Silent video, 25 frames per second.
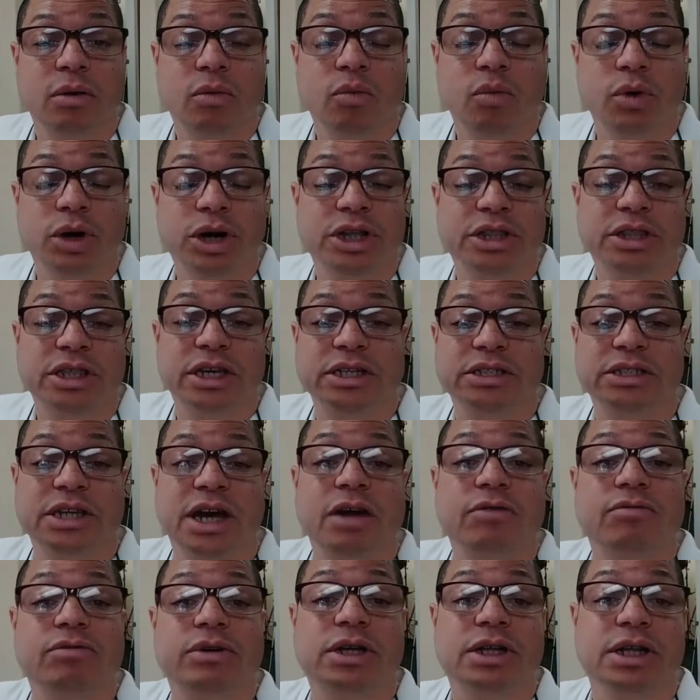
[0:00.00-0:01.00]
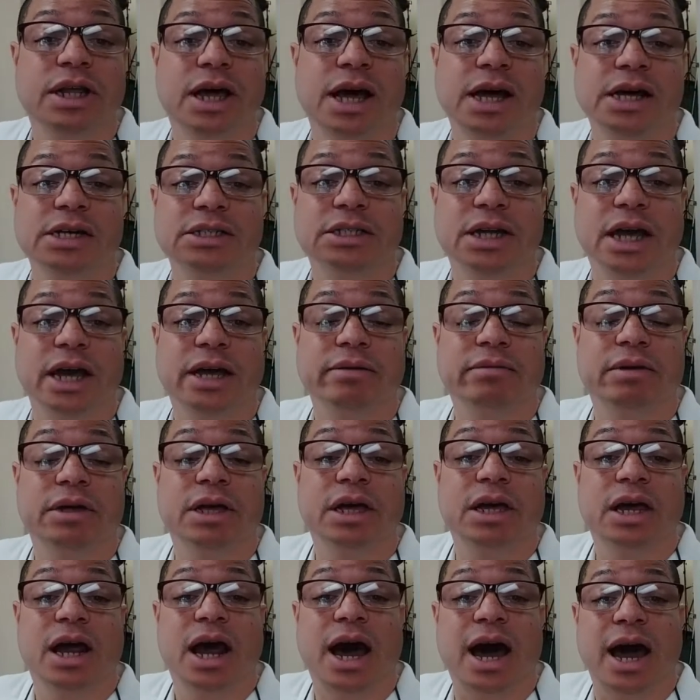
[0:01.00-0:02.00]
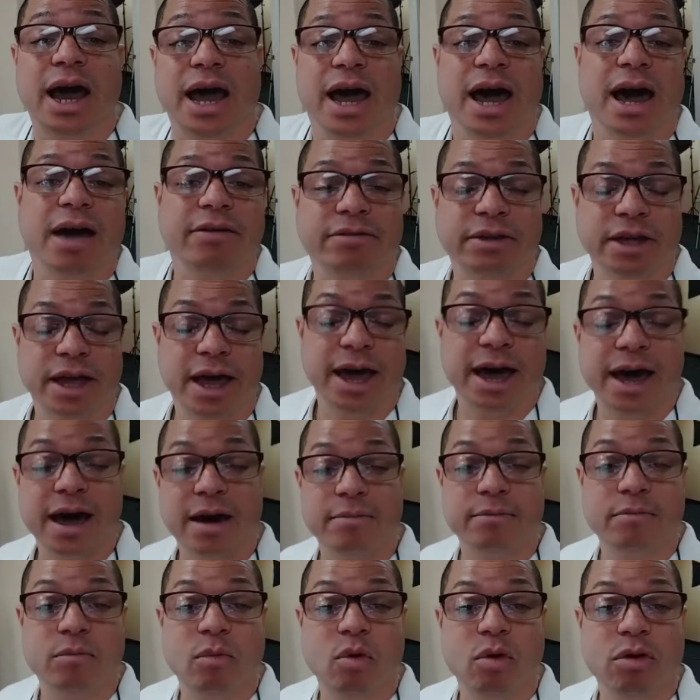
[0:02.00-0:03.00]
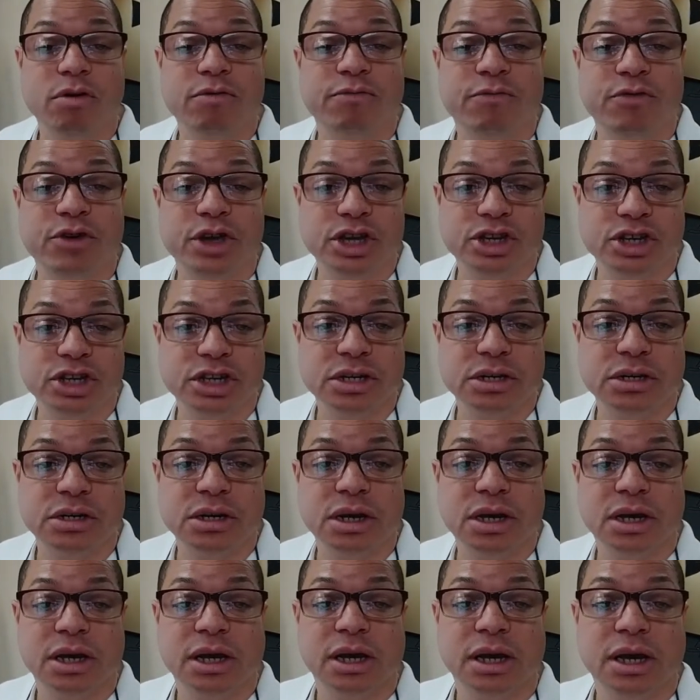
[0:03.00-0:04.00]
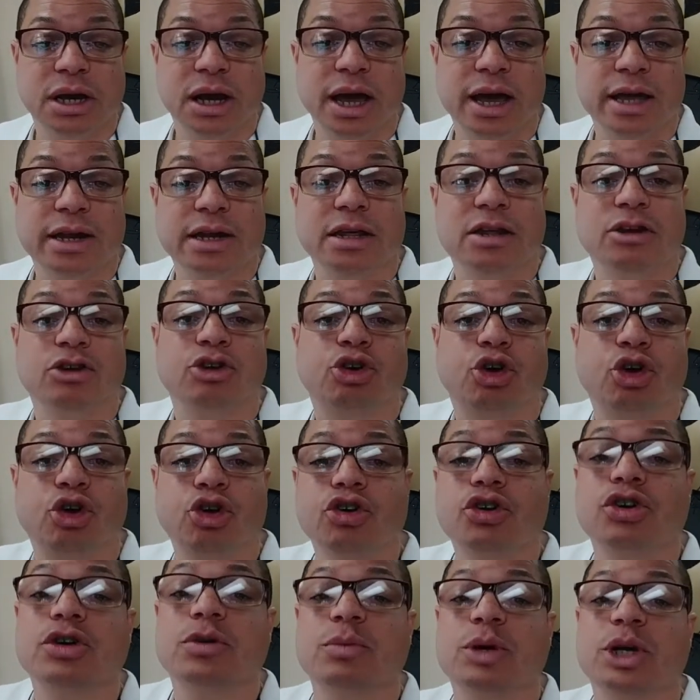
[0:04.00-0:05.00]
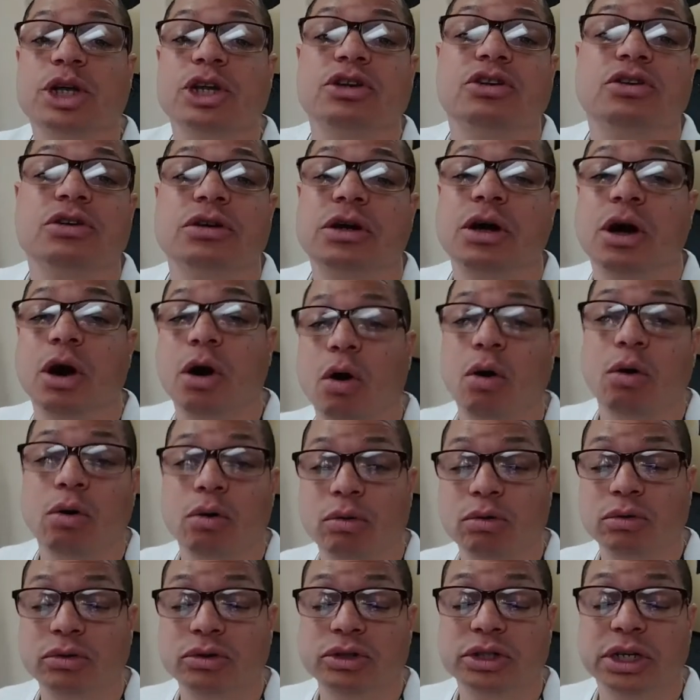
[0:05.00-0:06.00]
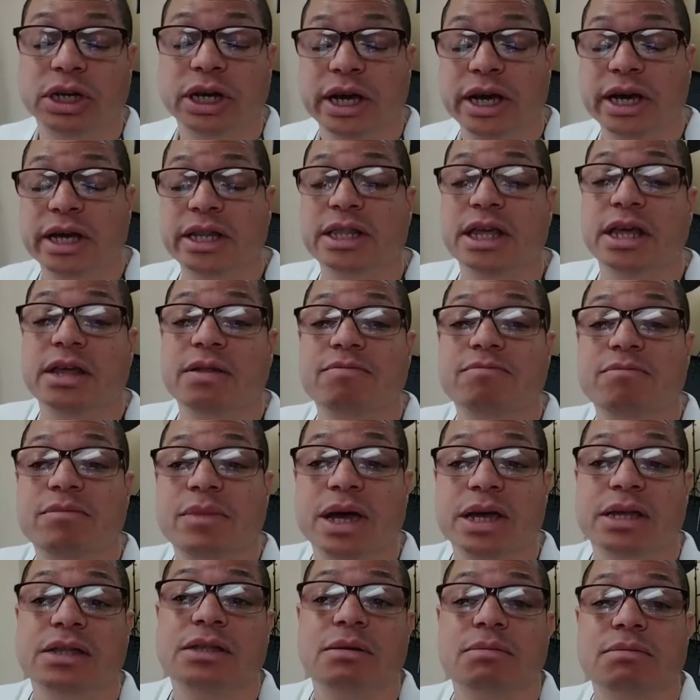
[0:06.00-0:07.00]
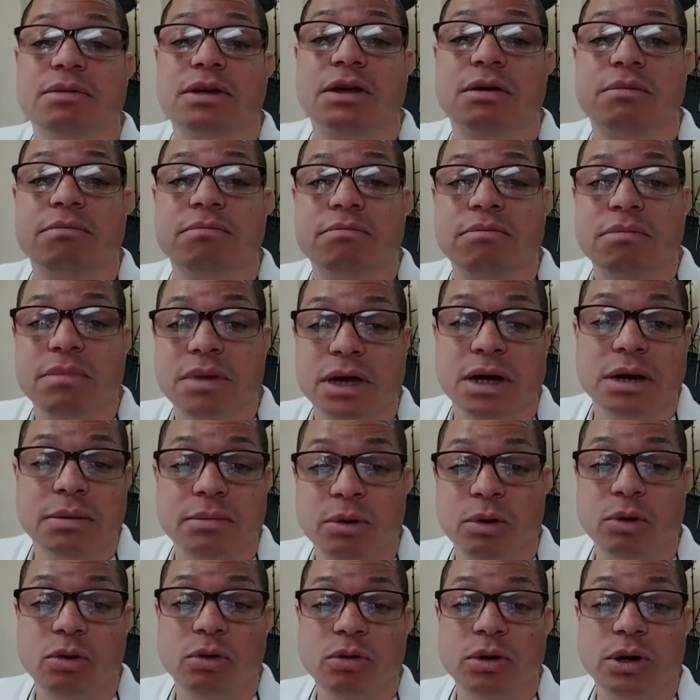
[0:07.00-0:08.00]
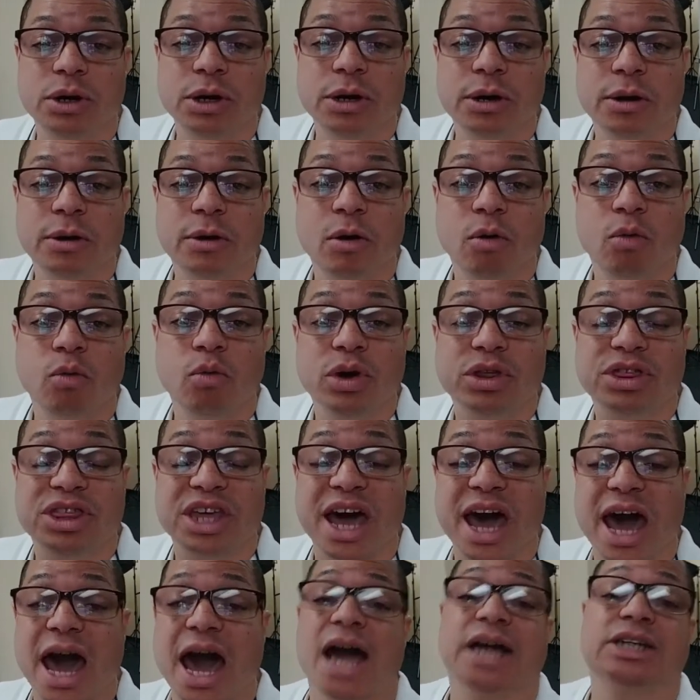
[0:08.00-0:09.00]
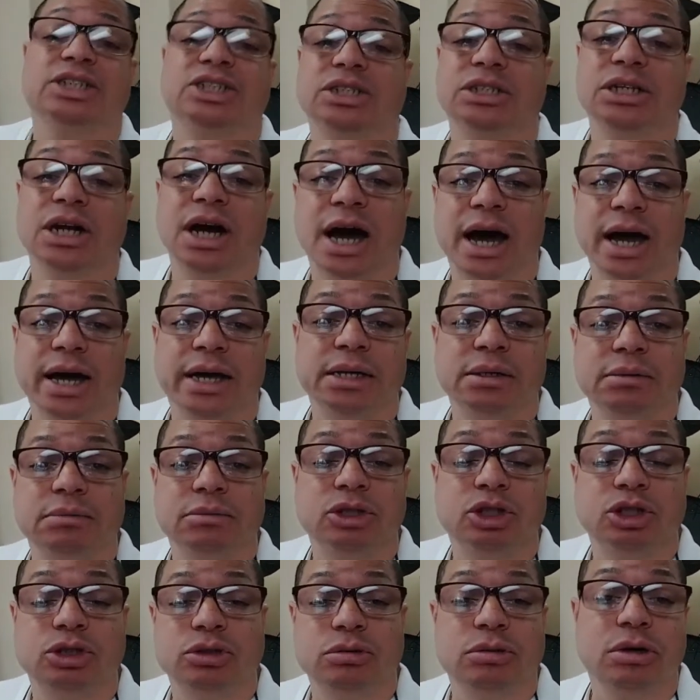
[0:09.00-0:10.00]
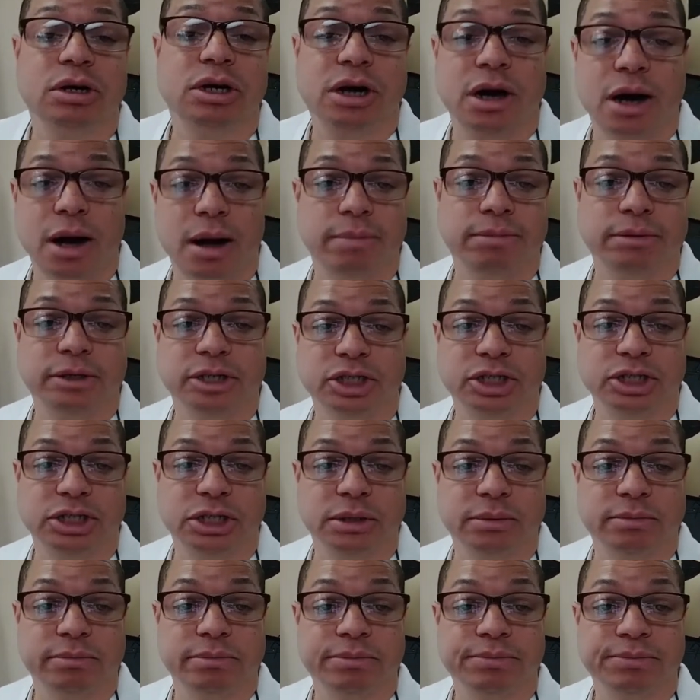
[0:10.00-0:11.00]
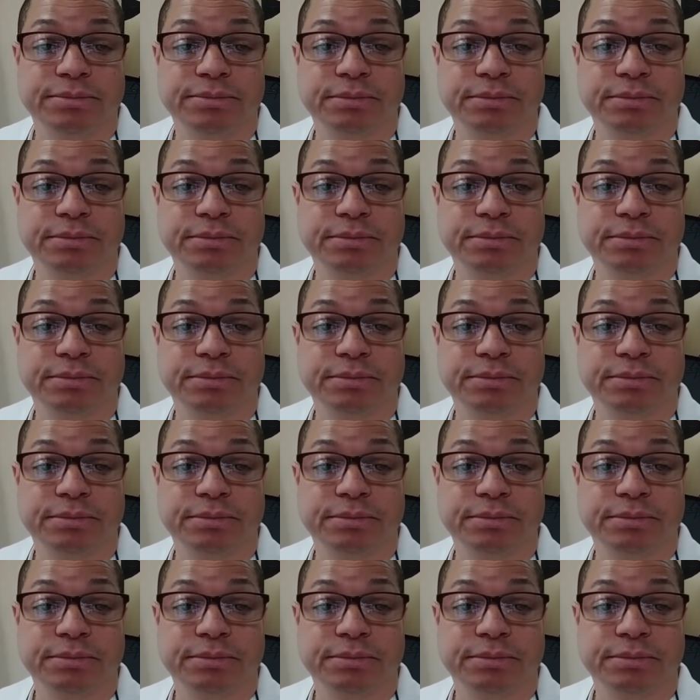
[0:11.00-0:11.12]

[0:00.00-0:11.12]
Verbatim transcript: One of the things I realized that I have to have more vision and then turn them into goals and then make them committable with action items to accomplish them.